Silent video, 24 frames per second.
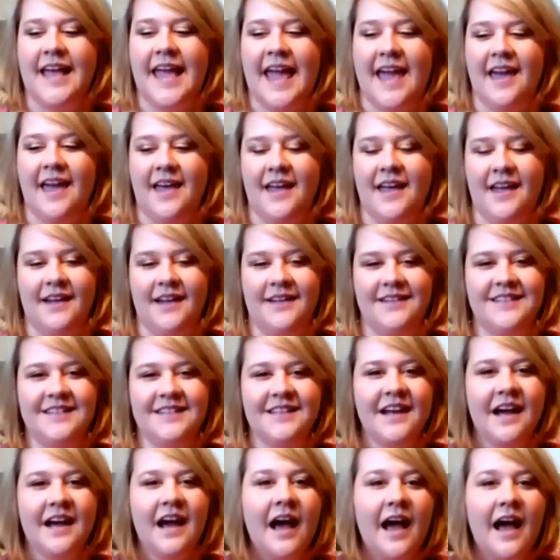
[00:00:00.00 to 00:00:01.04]
And
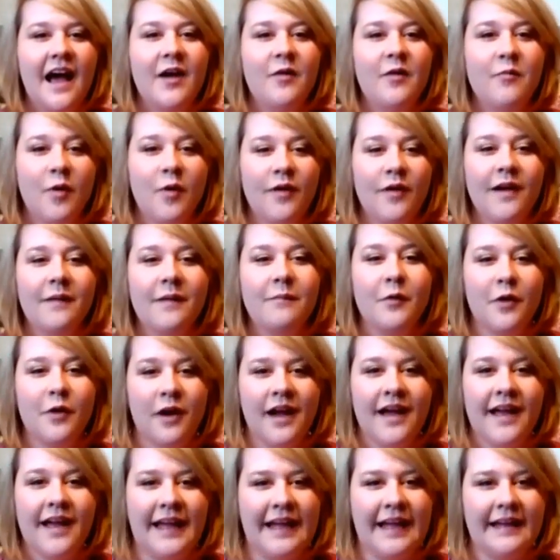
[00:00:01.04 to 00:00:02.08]
I woke up
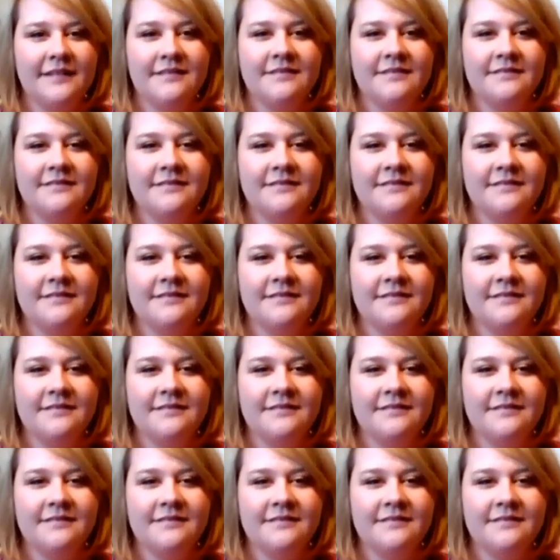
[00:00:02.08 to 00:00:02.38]
crying